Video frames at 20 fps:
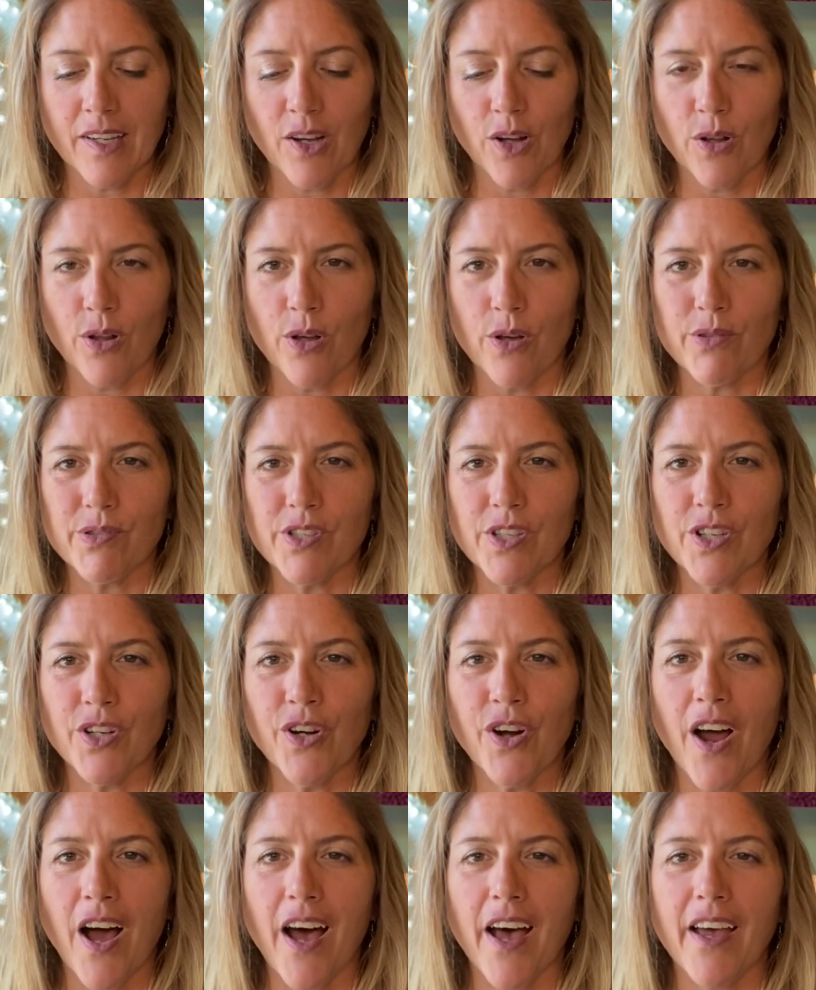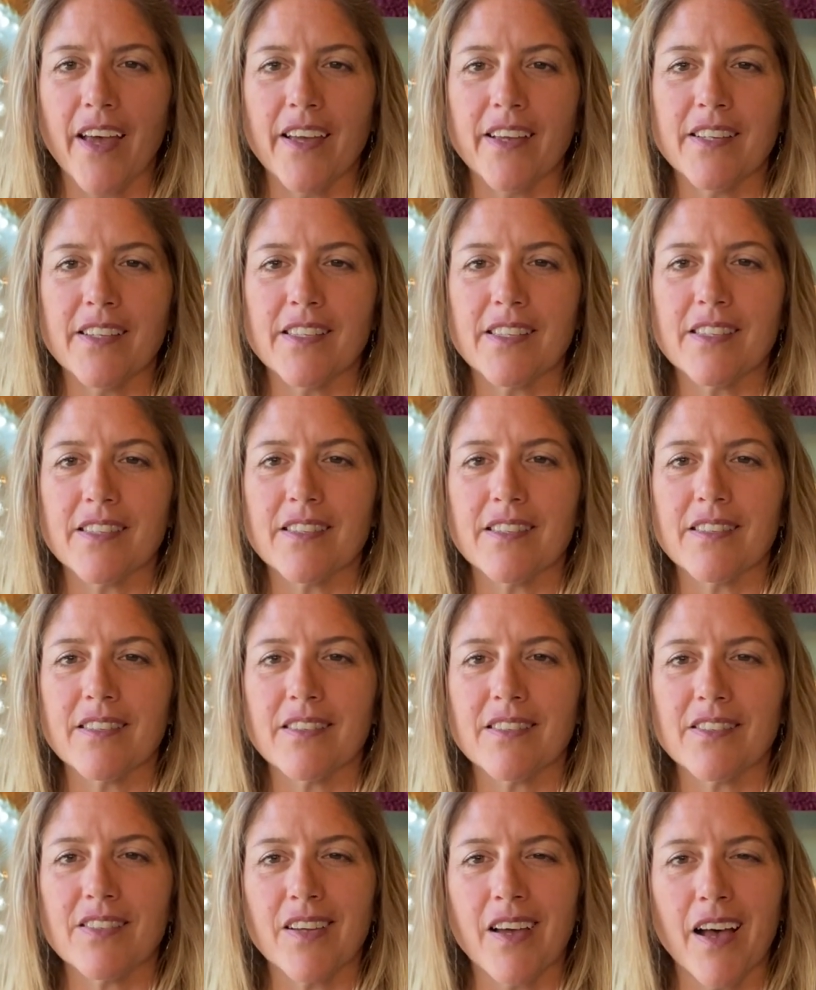Closing your
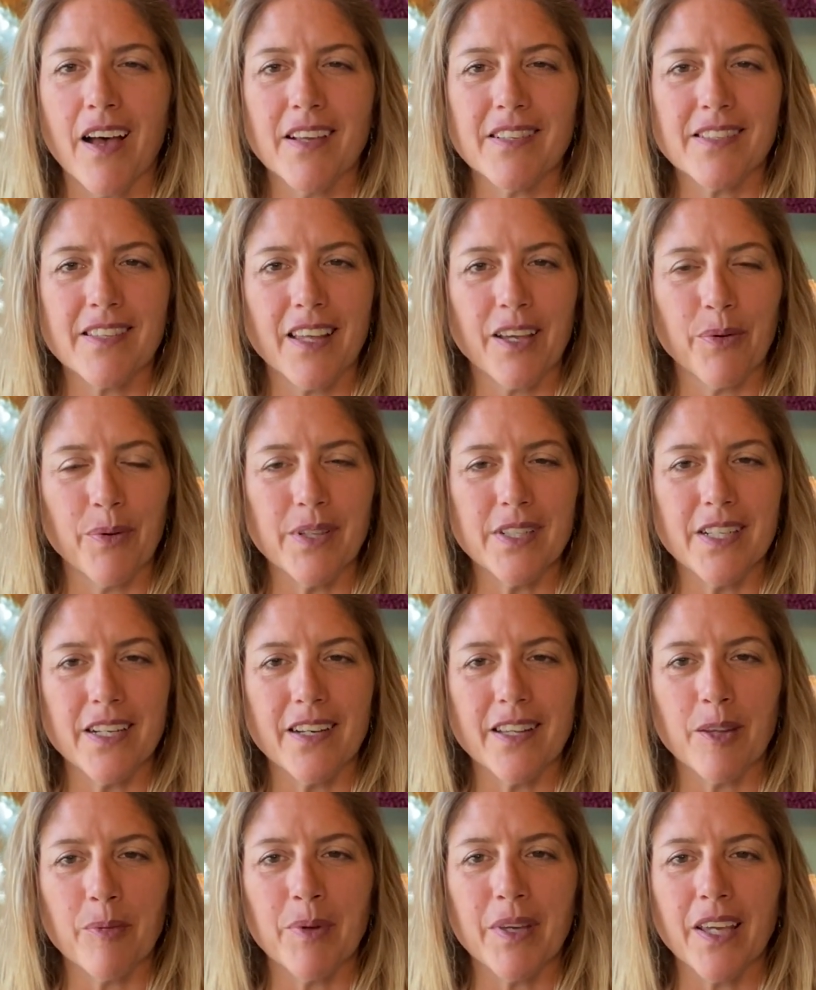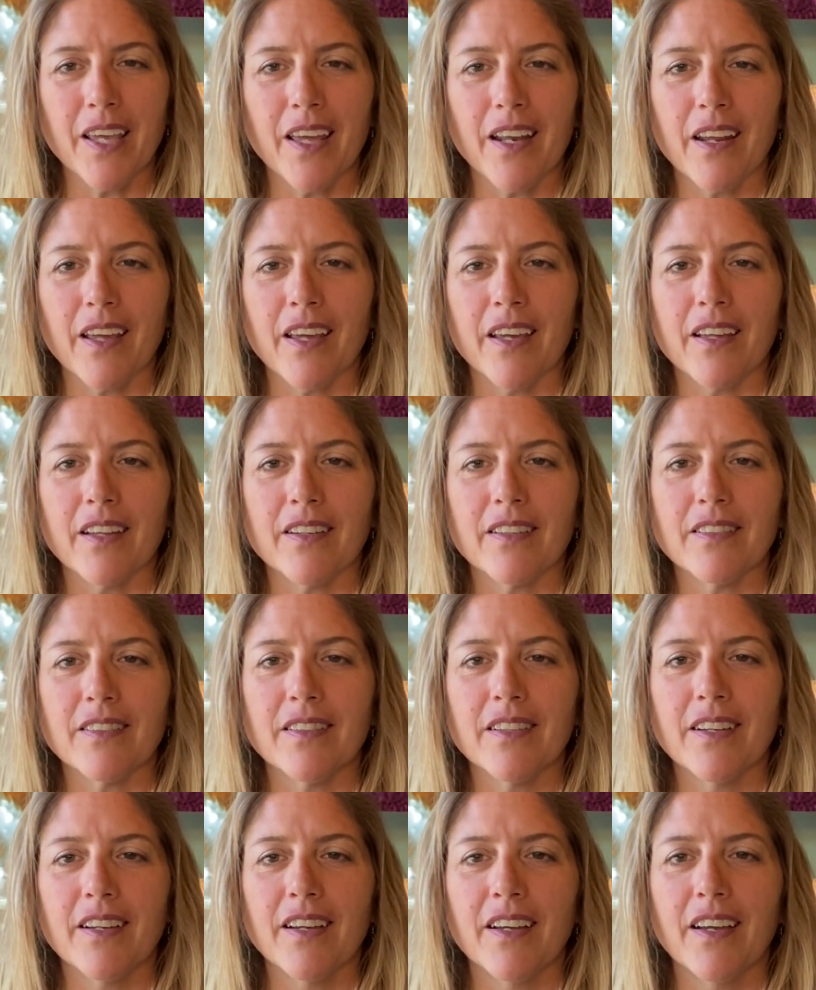eyes, just like we did in the beginning.
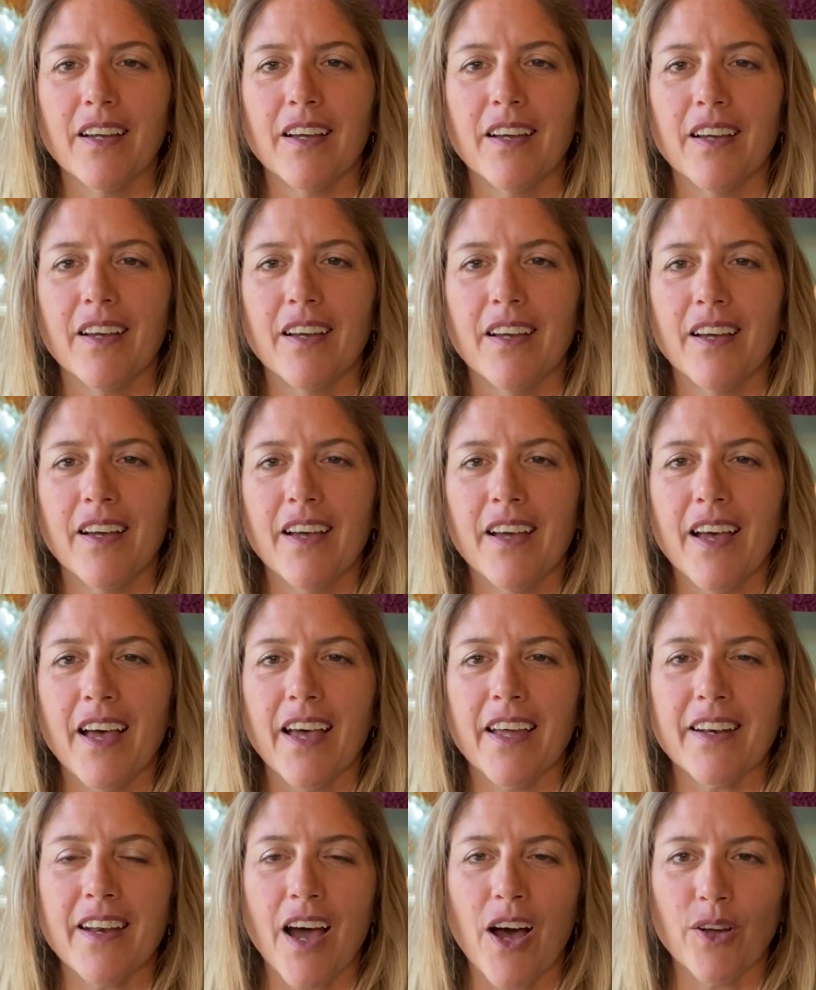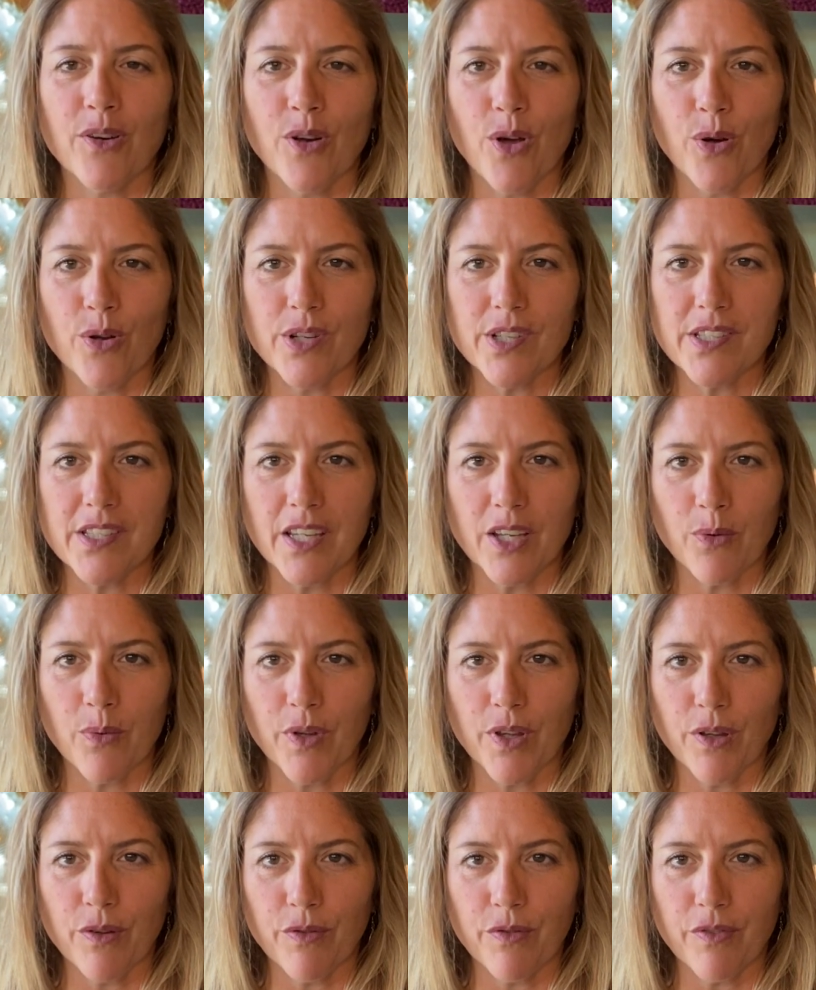And now noticing
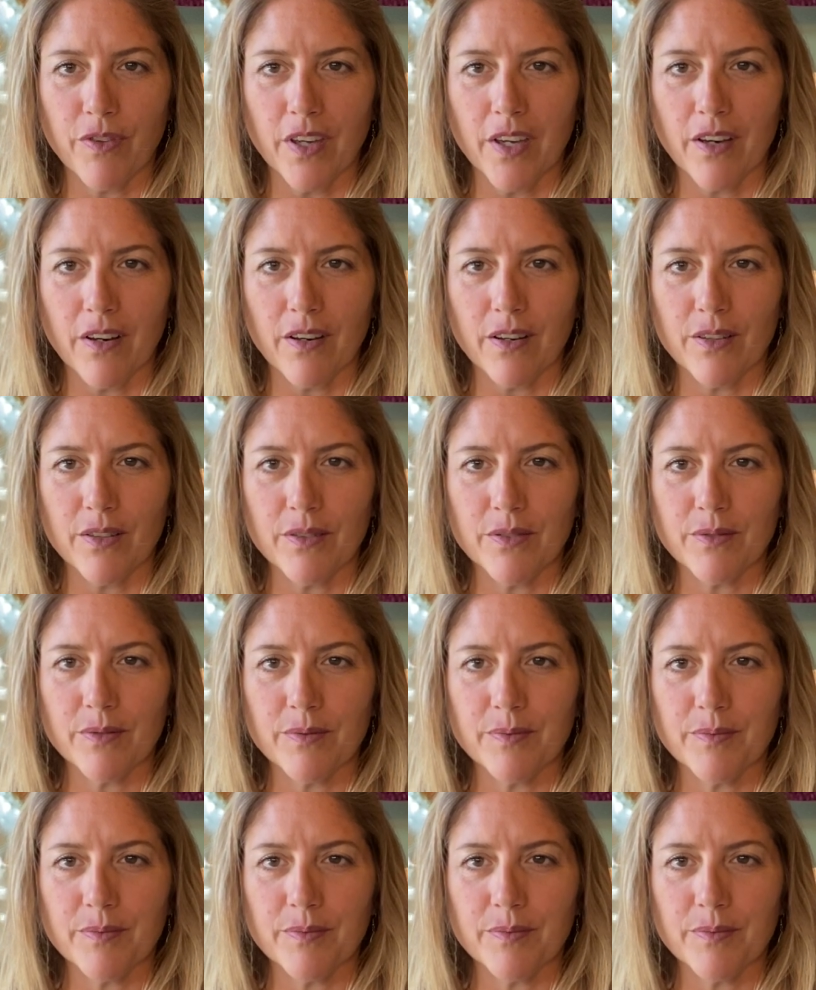what you feel.